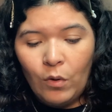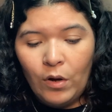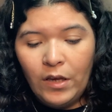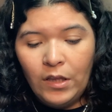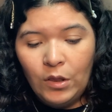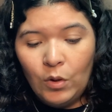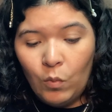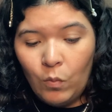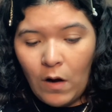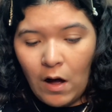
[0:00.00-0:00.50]

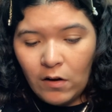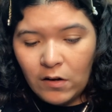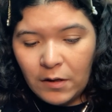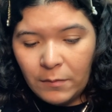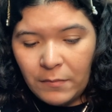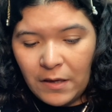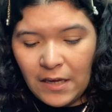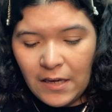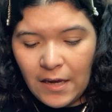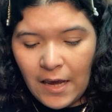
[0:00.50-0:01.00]
in the
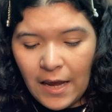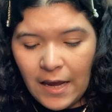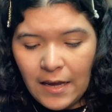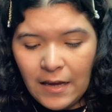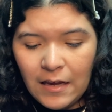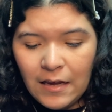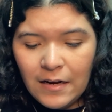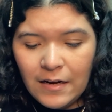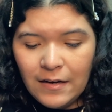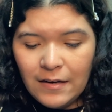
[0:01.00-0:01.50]
welcoming,
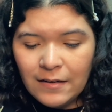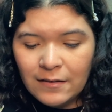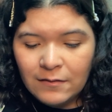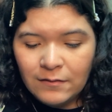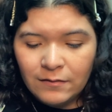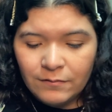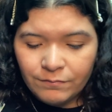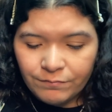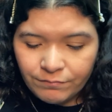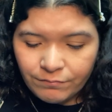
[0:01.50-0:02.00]
and
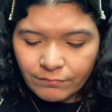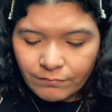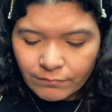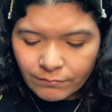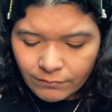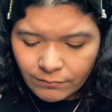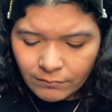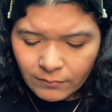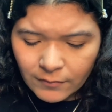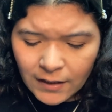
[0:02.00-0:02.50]

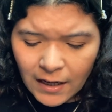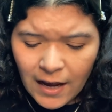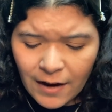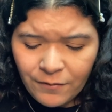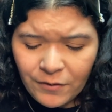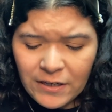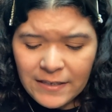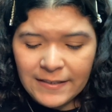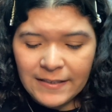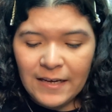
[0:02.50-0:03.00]
I
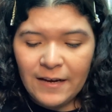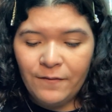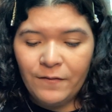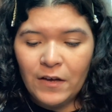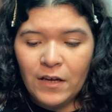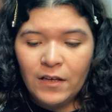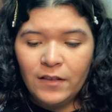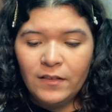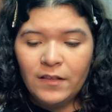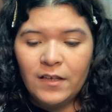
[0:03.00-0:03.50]
received
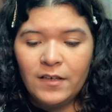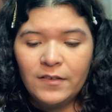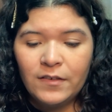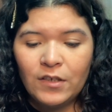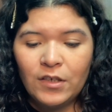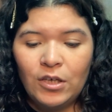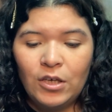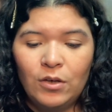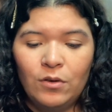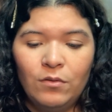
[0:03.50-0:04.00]
this
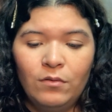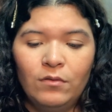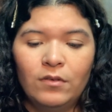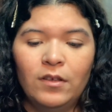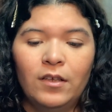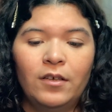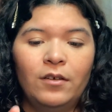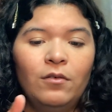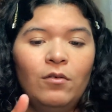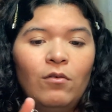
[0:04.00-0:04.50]
cute
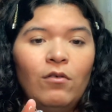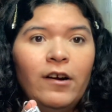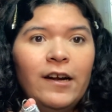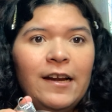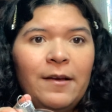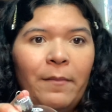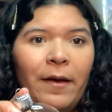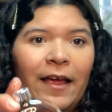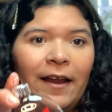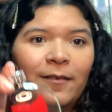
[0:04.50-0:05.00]
little
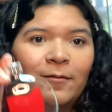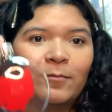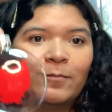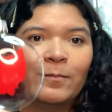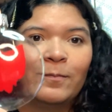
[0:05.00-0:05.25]
ornament.